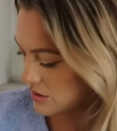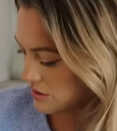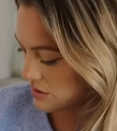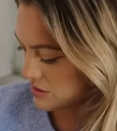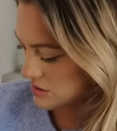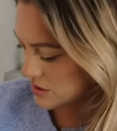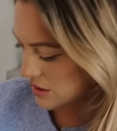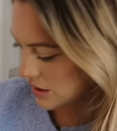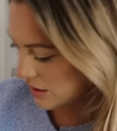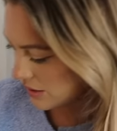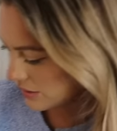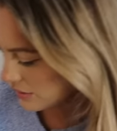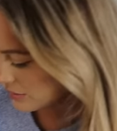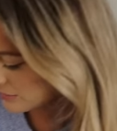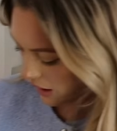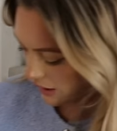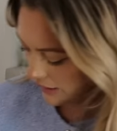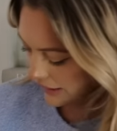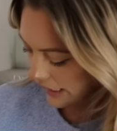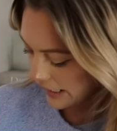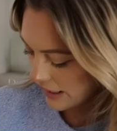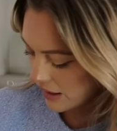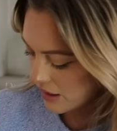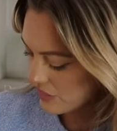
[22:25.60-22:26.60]
So
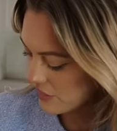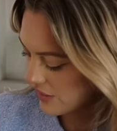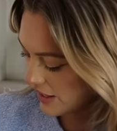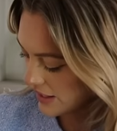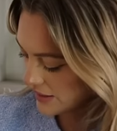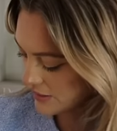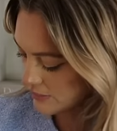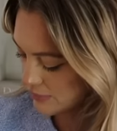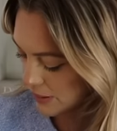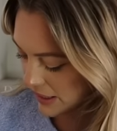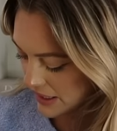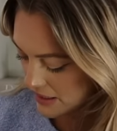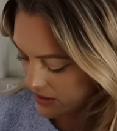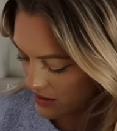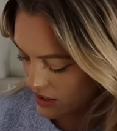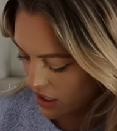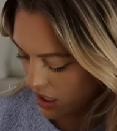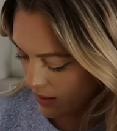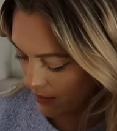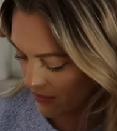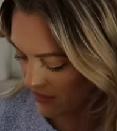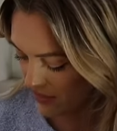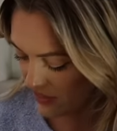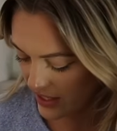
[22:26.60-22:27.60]
okay, I then picked
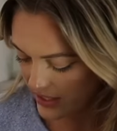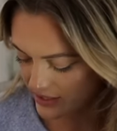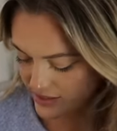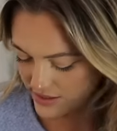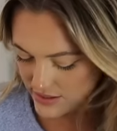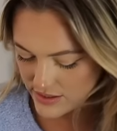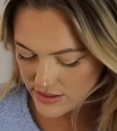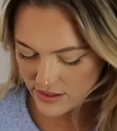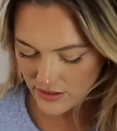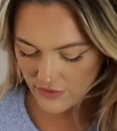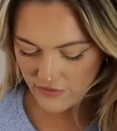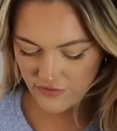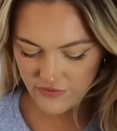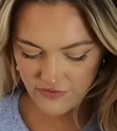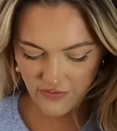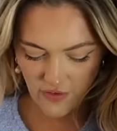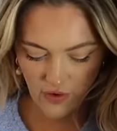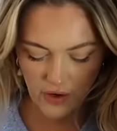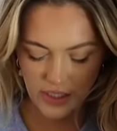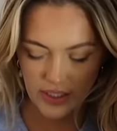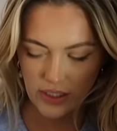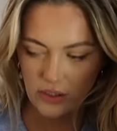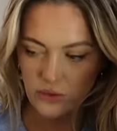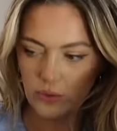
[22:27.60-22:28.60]
up this
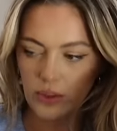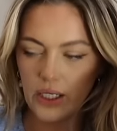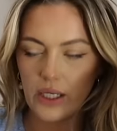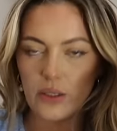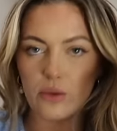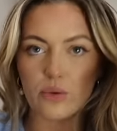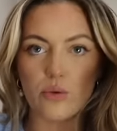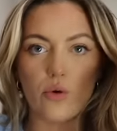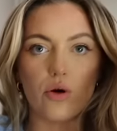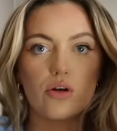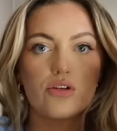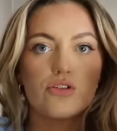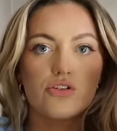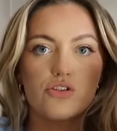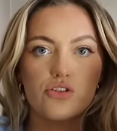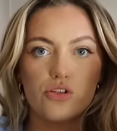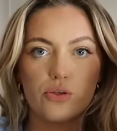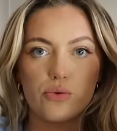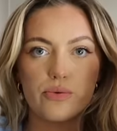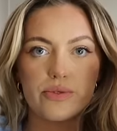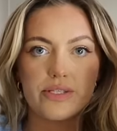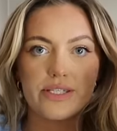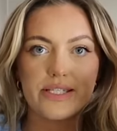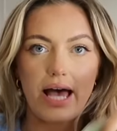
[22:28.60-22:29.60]
final little
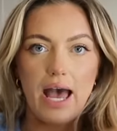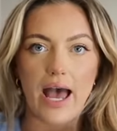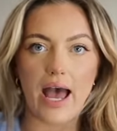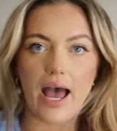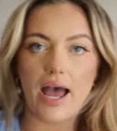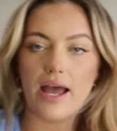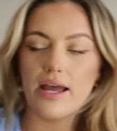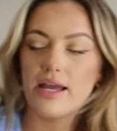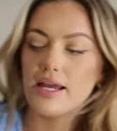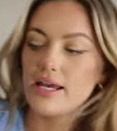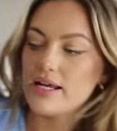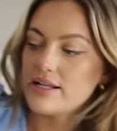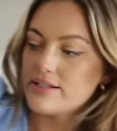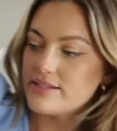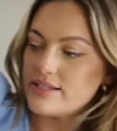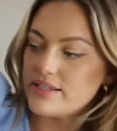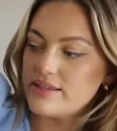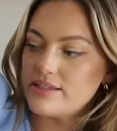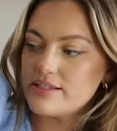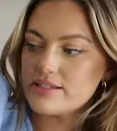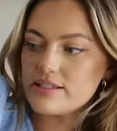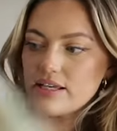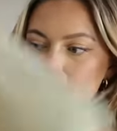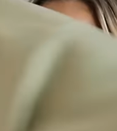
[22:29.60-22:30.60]
suit set. It's in
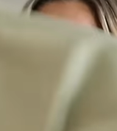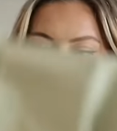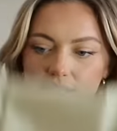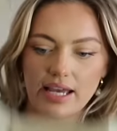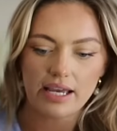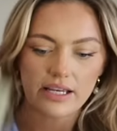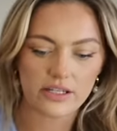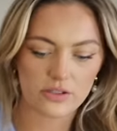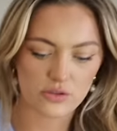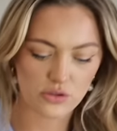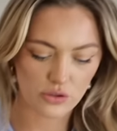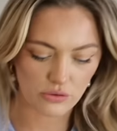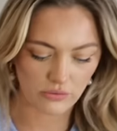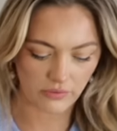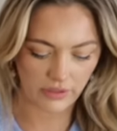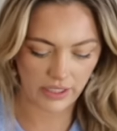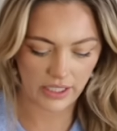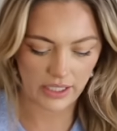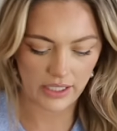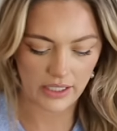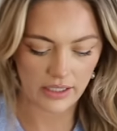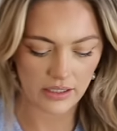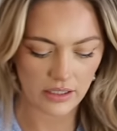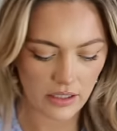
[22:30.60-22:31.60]
this like sage
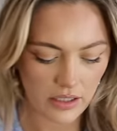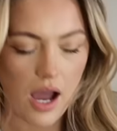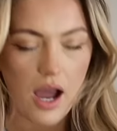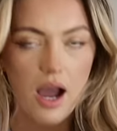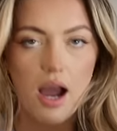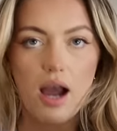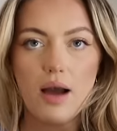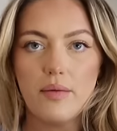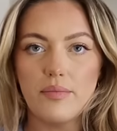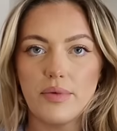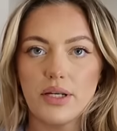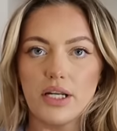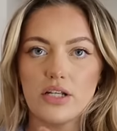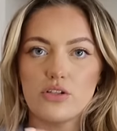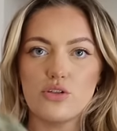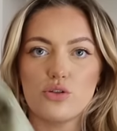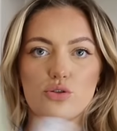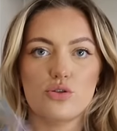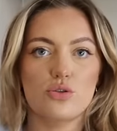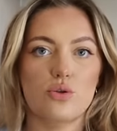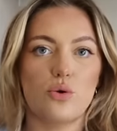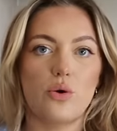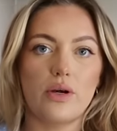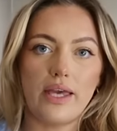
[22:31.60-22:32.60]
green. And I
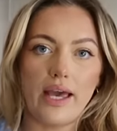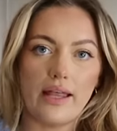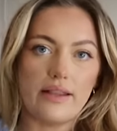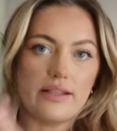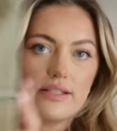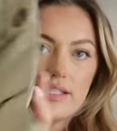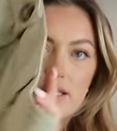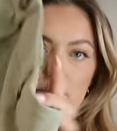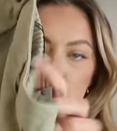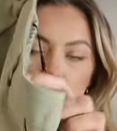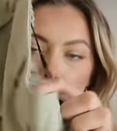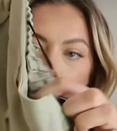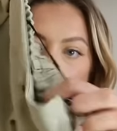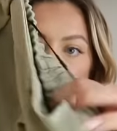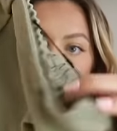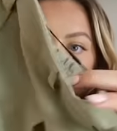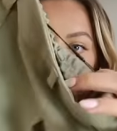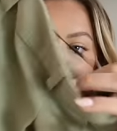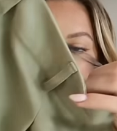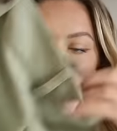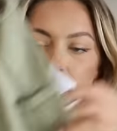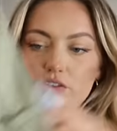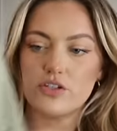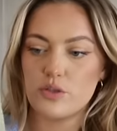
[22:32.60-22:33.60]
just thought, again, this is
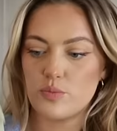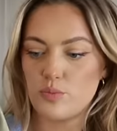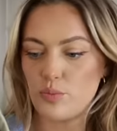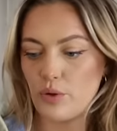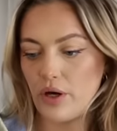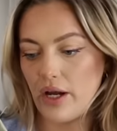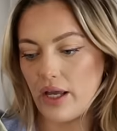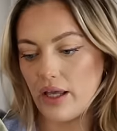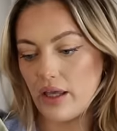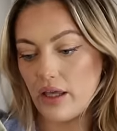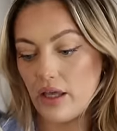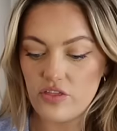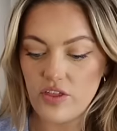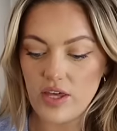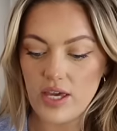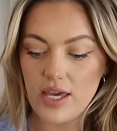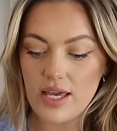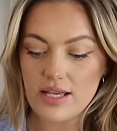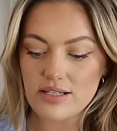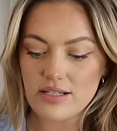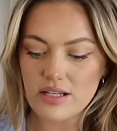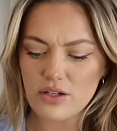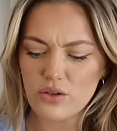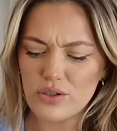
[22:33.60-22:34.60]
perfect for spring.
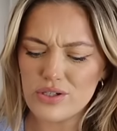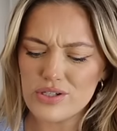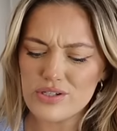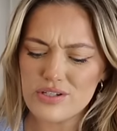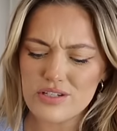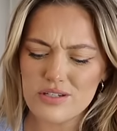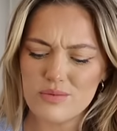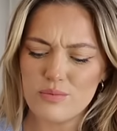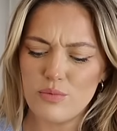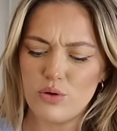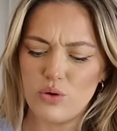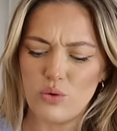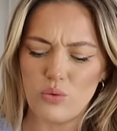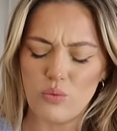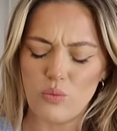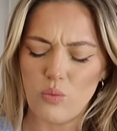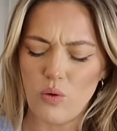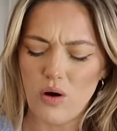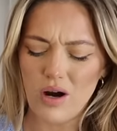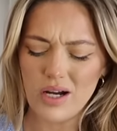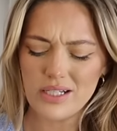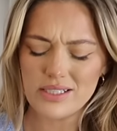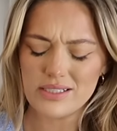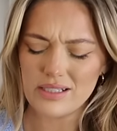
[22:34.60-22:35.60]
These I got in a small.
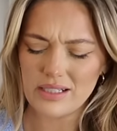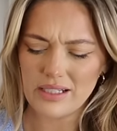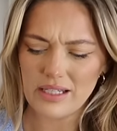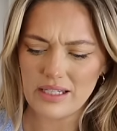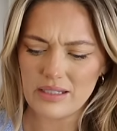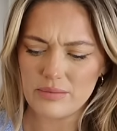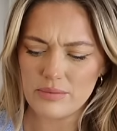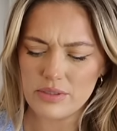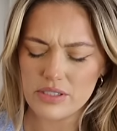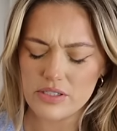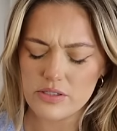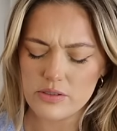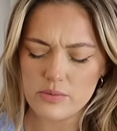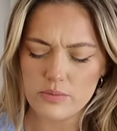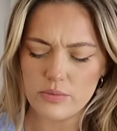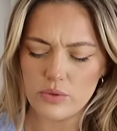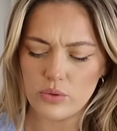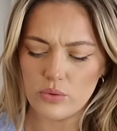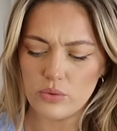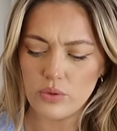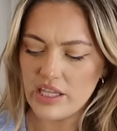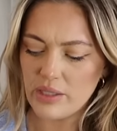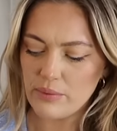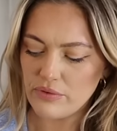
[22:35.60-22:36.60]
Why did I get them in a
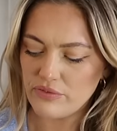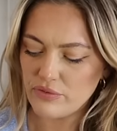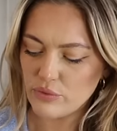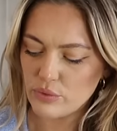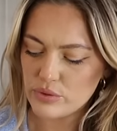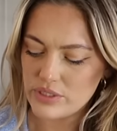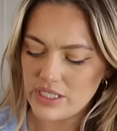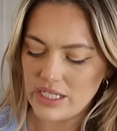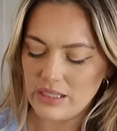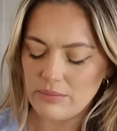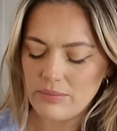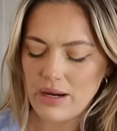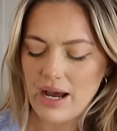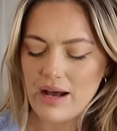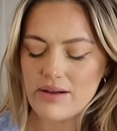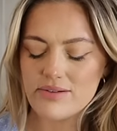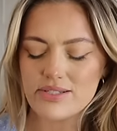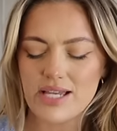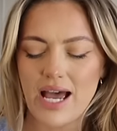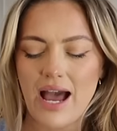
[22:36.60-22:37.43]
small? They were £14.